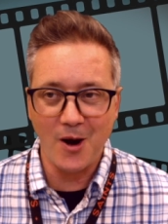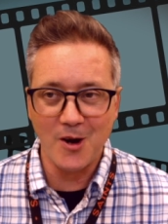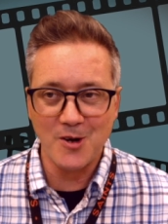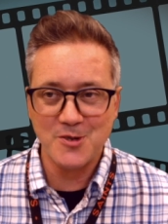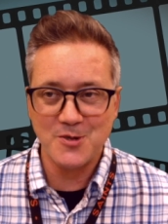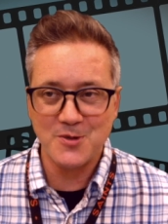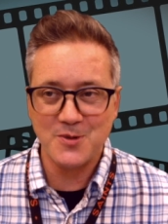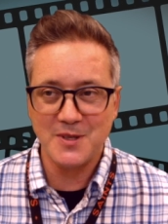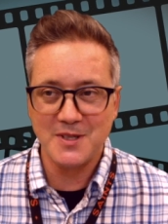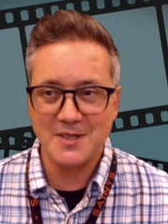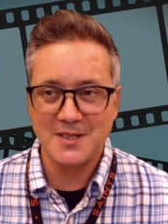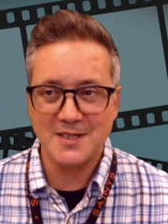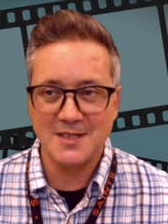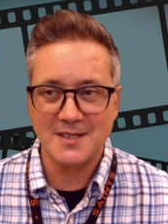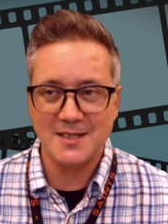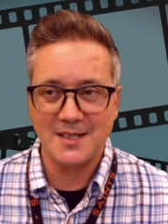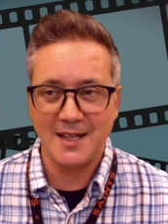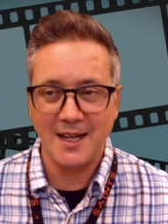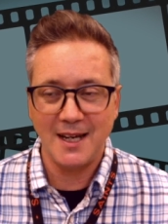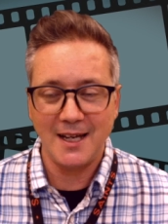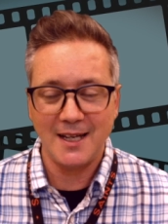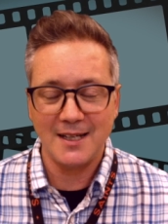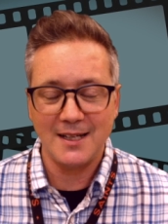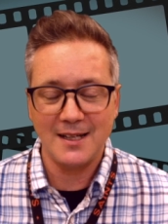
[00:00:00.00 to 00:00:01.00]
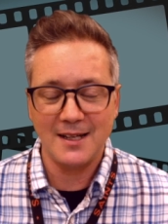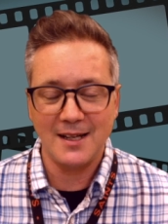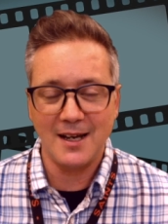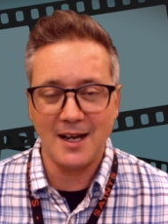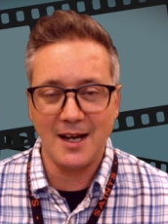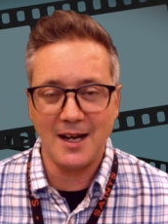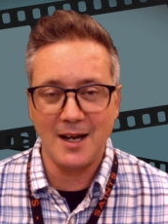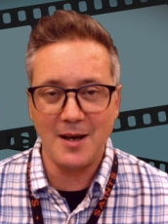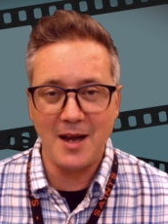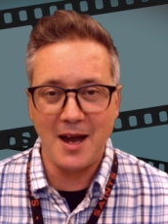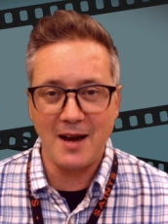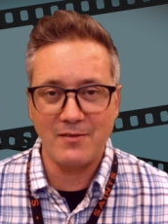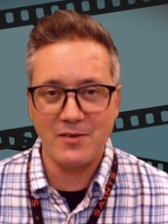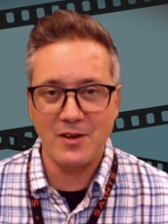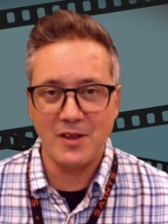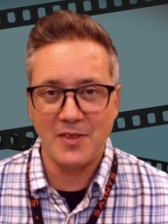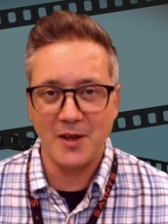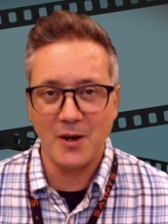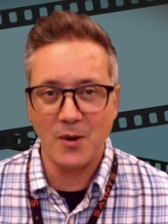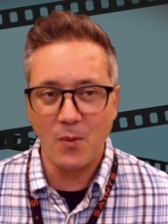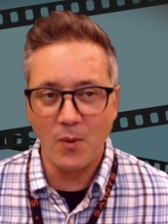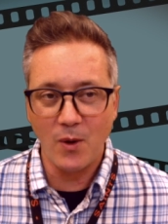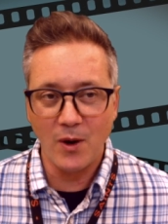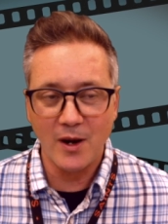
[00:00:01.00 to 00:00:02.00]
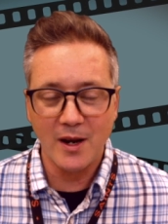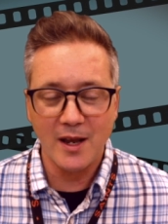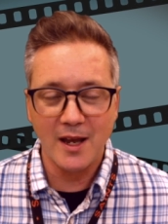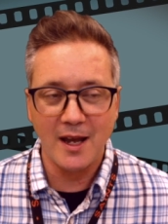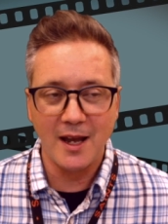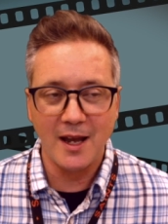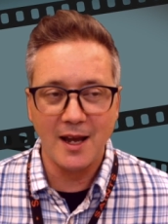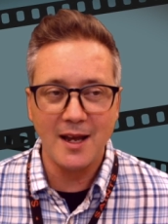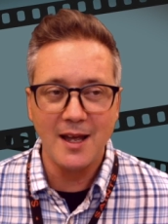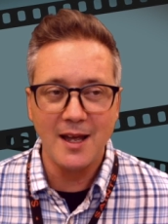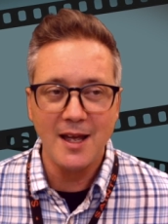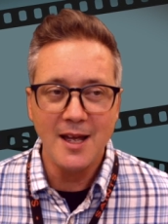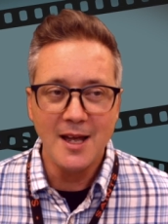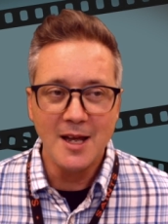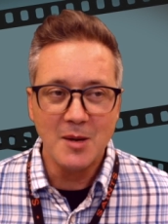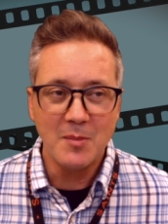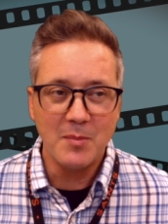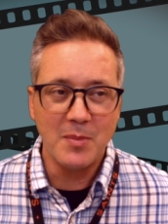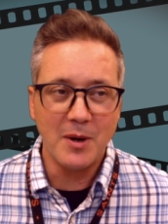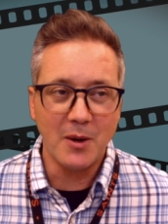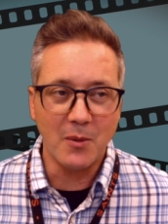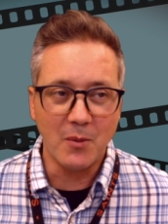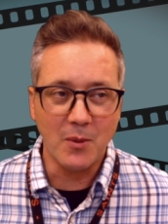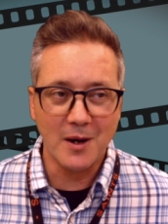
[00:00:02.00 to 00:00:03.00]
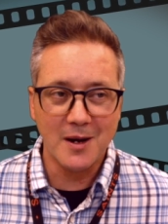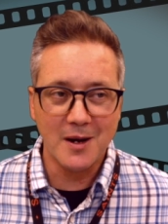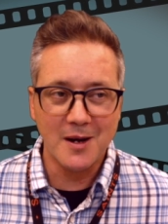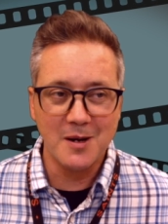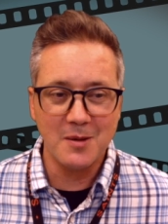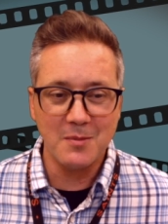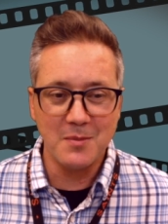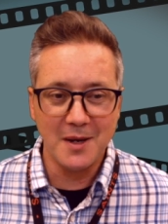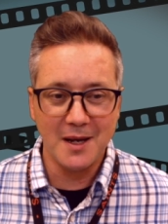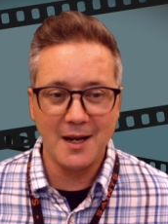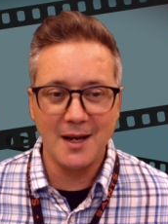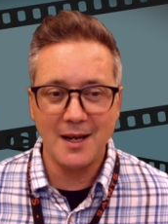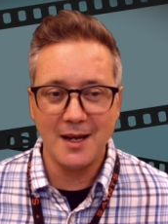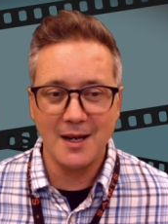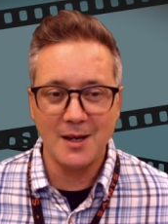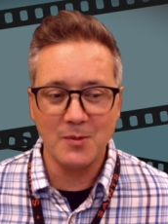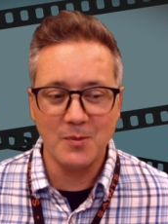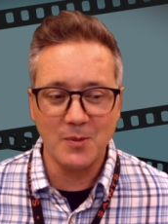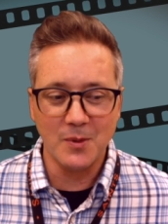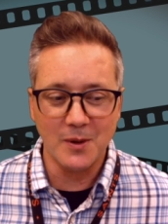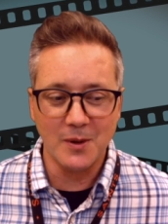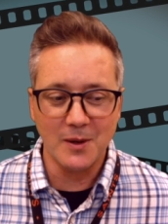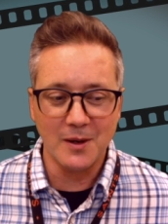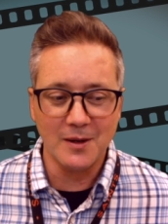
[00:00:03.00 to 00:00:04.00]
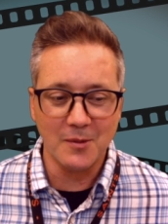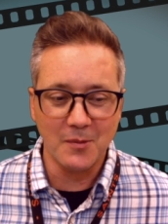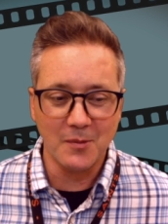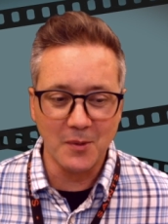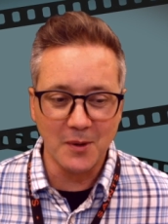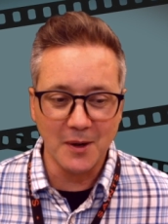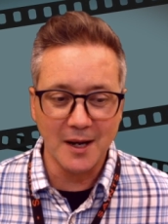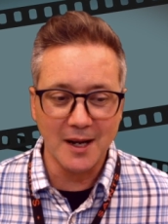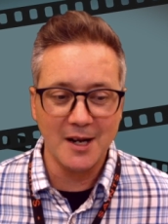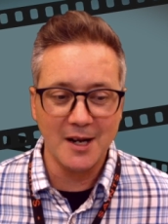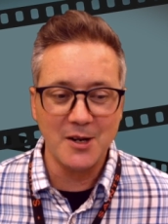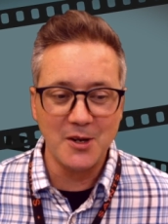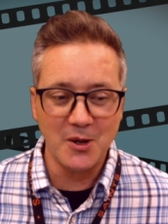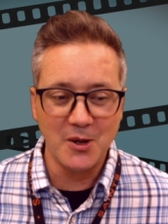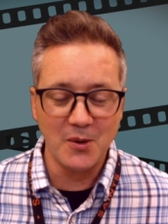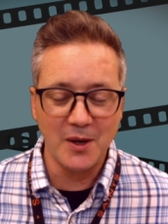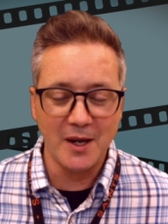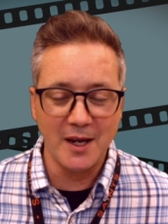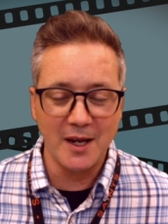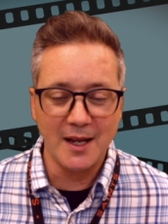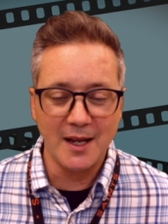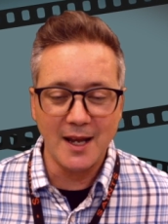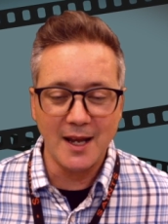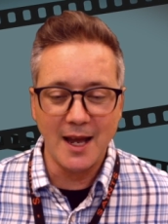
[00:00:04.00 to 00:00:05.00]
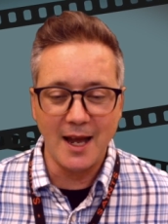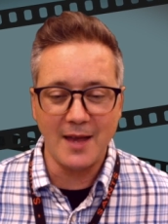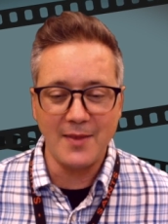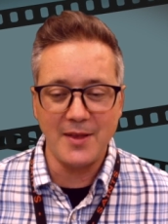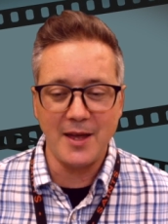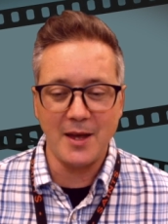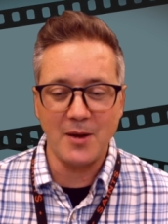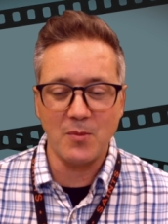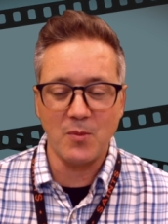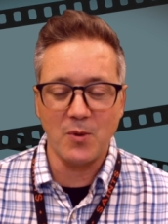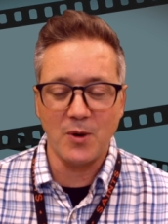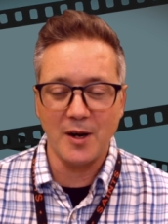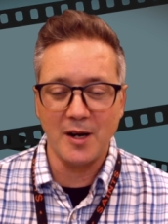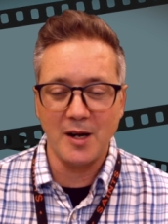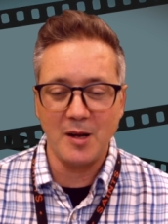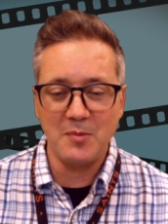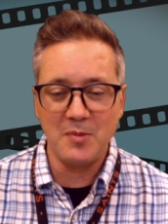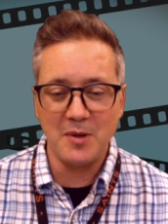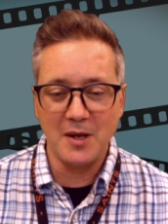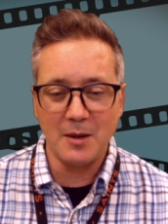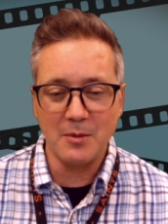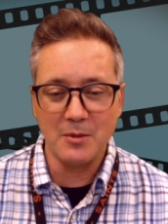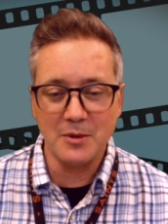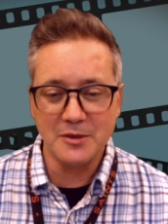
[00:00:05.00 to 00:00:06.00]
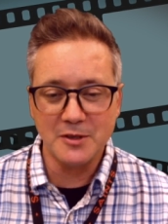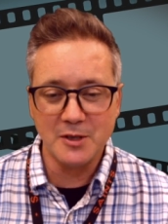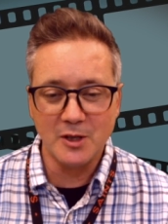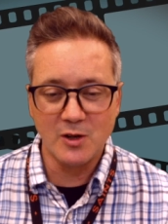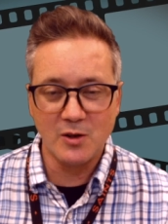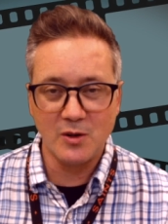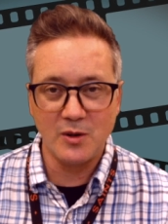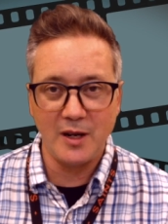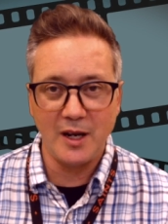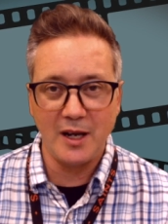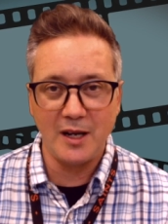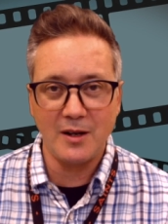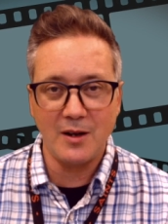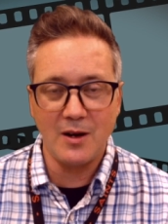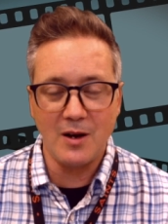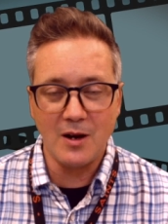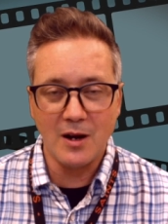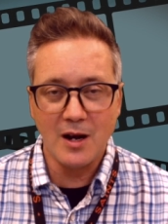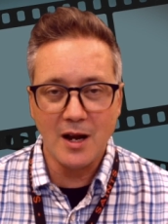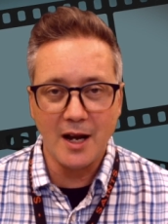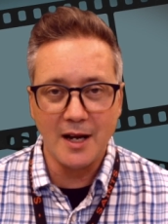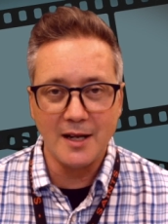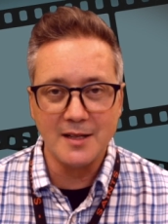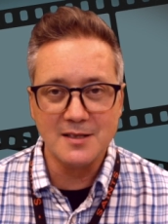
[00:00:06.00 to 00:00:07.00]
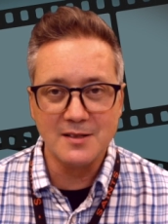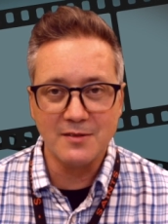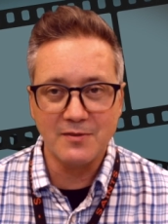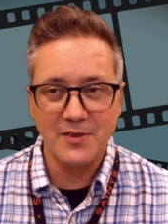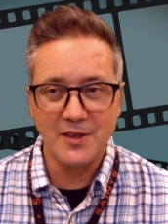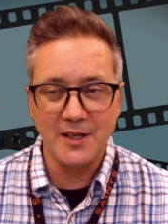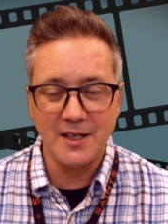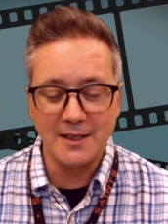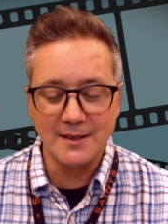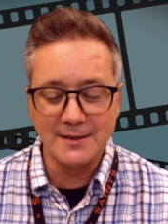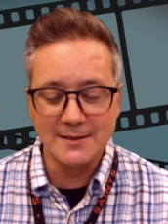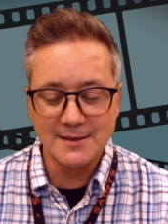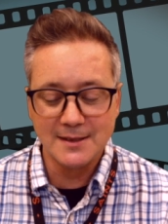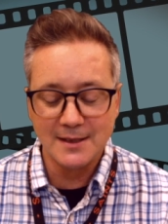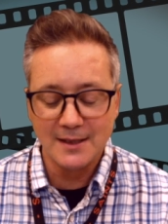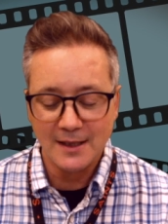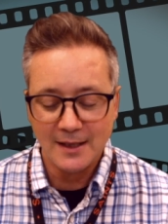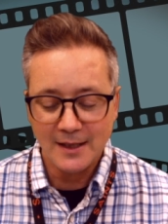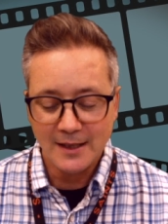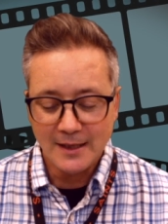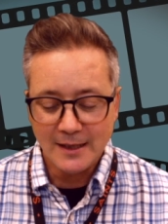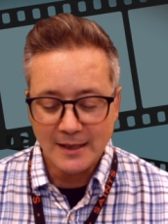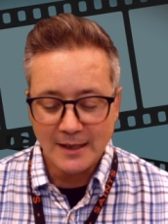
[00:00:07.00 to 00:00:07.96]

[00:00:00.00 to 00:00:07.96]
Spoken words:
arduous to get everything working, but we're committed, we're going to do it, and then we're going to be able to create all kinds of things.